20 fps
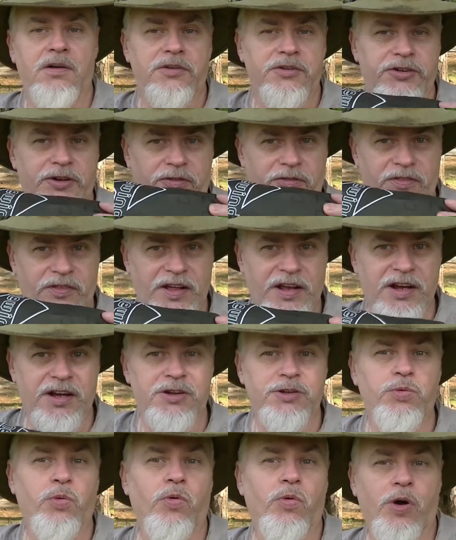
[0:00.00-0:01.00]
So
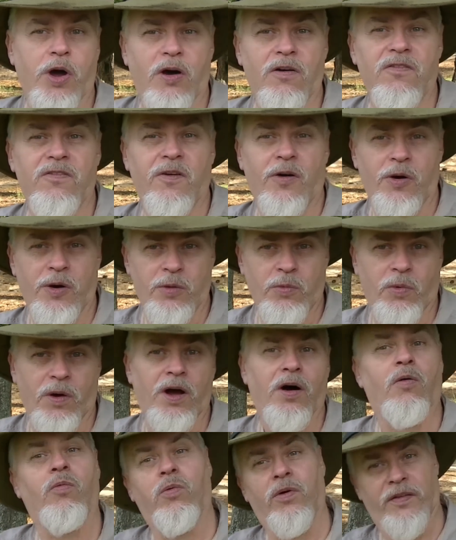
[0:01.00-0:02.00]
this will go very
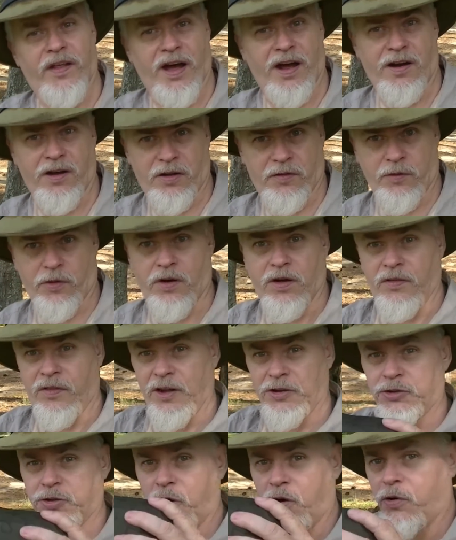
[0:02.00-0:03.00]
well with that other.
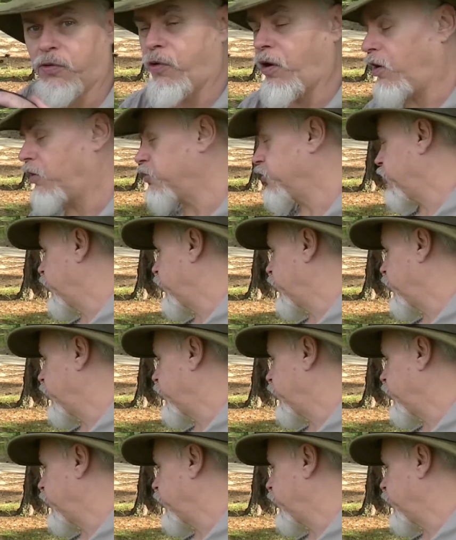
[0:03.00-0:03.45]
This will go across